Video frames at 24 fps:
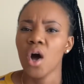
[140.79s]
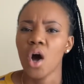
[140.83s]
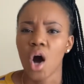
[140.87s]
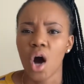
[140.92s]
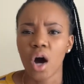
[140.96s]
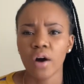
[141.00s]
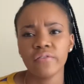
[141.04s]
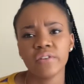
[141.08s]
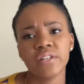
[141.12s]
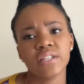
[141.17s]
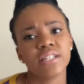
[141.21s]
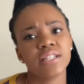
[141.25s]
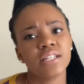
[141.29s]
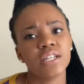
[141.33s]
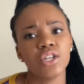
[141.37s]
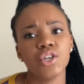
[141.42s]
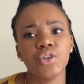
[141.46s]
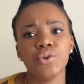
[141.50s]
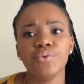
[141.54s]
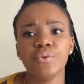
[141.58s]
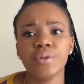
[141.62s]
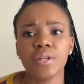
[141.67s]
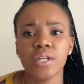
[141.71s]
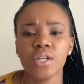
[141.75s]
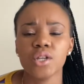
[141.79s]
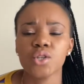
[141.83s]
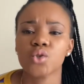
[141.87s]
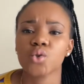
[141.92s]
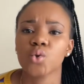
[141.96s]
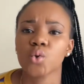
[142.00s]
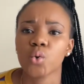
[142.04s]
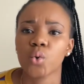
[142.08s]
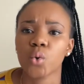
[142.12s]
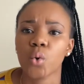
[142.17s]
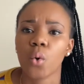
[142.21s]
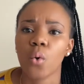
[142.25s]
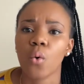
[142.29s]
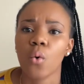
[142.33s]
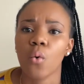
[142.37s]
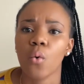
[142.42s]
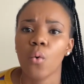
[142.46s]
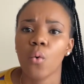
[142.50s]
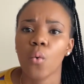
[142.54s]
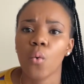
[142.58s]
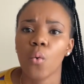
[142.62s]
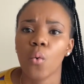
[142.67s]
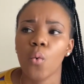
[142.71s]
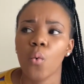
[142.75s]
Obviously you need to
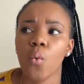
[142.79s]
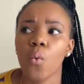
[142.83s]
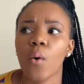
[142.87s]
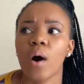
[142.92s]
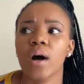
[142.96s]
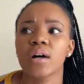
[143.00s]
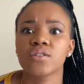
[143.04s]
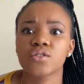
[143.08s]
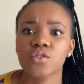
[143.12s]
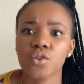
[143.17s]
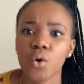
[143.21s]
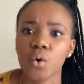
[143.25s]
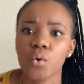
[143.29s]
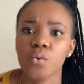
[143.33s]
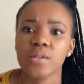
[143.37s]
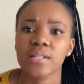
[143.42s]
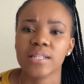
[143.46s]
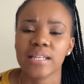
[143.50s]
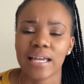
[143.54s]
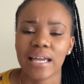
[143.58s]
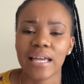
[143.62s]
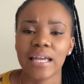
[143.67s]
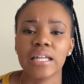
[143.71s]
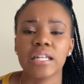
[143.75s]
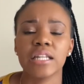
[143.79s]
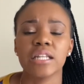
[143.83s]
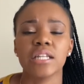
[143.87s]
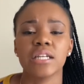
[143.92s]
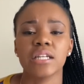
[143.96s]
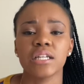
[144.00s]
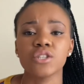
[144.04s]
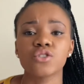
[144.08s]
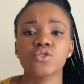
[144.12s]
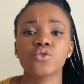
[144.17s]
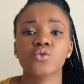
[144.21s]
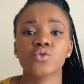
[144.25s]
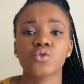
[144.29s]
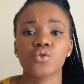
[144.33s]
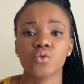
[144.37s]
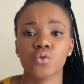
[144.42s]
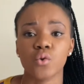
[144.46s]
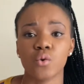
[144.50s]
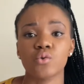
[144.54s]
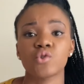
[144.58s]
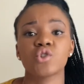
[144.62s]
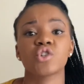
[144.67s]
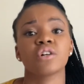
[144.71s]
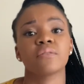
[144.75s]
know what goes into
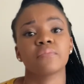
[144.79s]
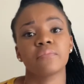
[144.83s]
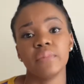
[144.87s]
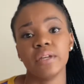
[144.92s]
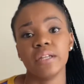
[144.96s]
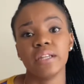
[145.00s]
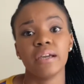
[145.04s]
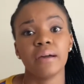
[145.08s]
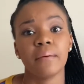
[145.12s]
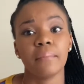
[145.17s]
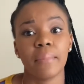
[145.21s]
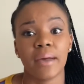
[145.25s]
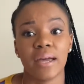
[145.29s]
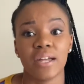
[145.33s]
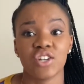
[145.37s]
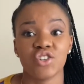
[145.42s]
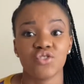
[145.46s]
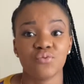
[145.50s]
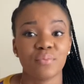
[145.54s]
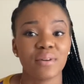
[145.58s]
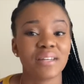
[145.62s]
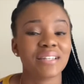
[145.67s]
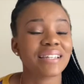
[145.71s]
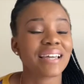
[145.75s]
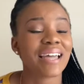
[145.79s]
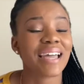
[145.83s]
social media management,